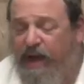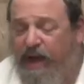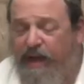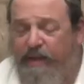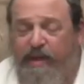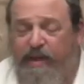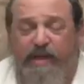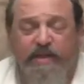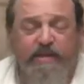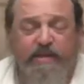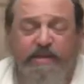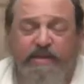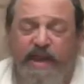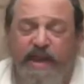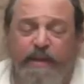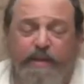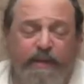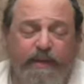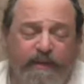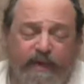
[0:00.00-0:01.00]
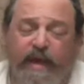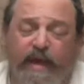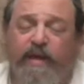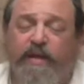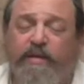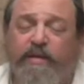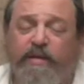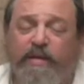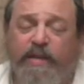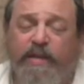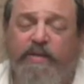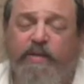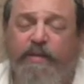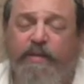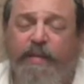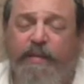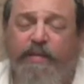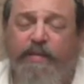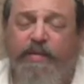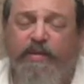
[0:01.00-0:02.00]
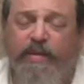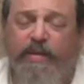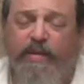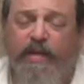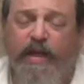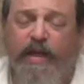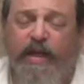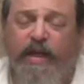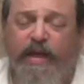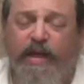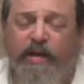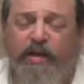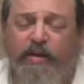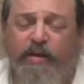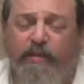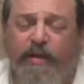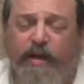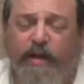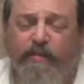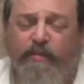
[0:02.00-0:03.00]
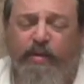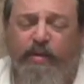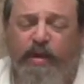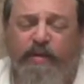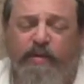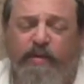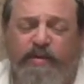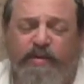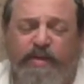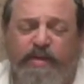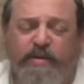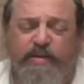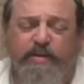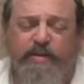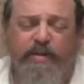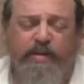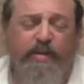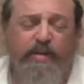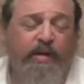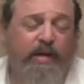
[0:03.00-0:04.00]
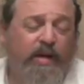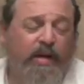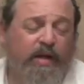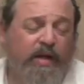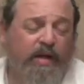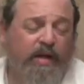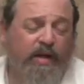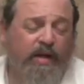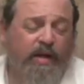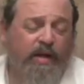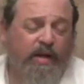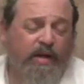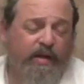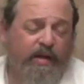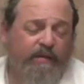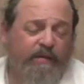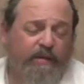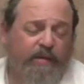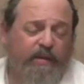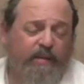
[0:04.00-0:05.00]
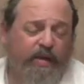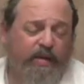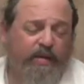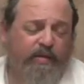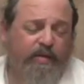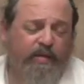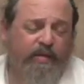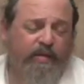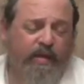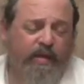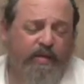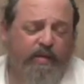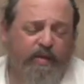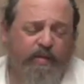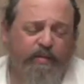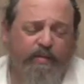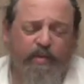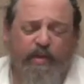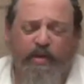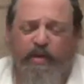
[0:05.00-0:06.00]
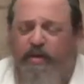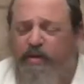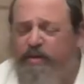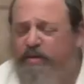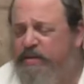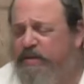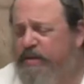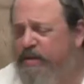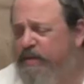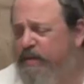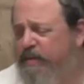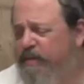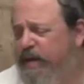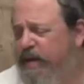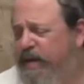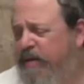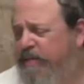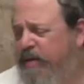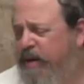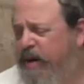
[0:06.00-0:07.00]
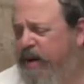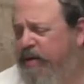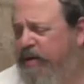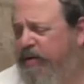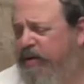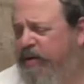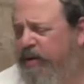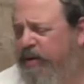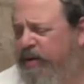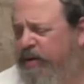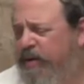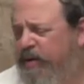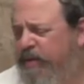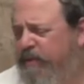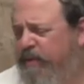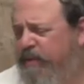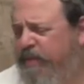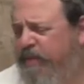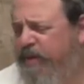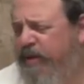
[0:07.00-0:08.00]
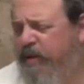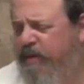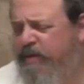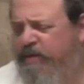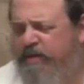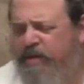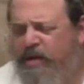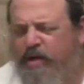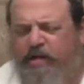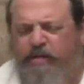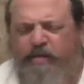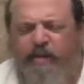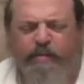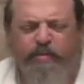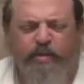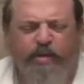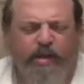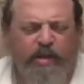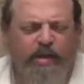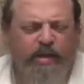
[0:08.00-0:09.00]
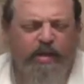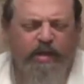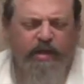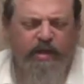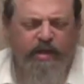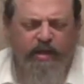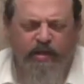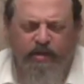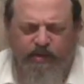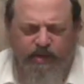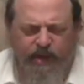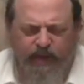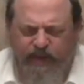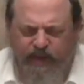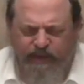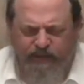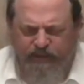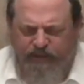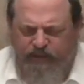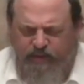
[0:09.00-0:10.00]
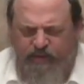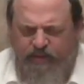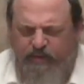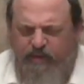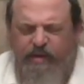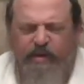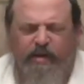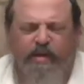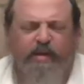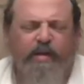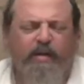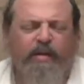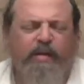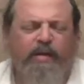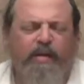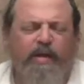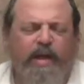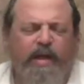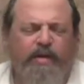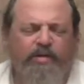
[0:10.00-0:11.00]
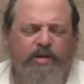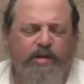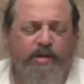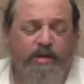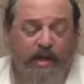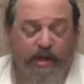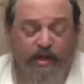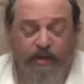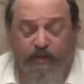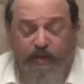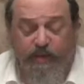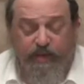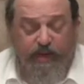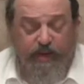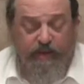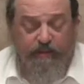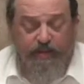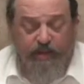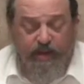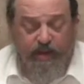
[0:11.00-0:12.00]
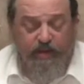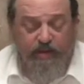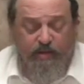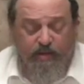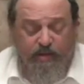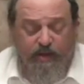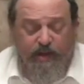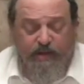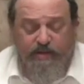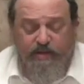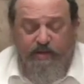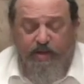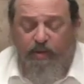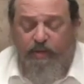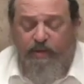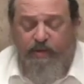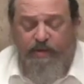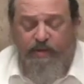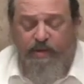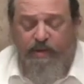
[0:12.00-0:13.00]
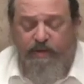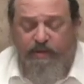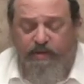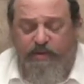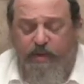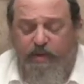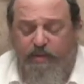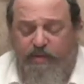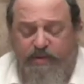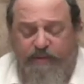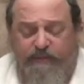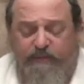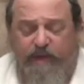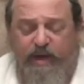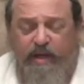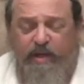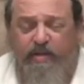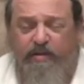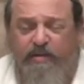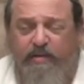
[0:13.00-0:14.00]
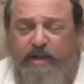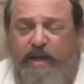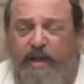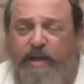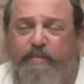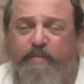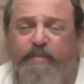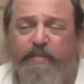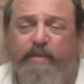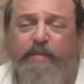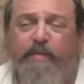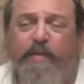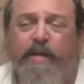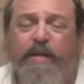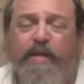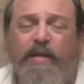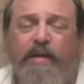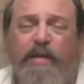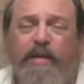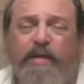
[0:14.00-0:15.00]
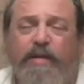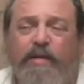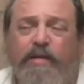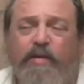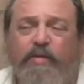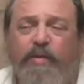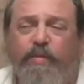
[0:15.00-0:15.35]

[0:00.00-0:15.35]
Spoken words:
I think it's the same effect. That's what people today, I know my brother and sister, even my mother, I think at one point used to make pottery, and I remember they always talked about putting it in the kiln. I never actually did it with them, but I know that was always the final step to making it into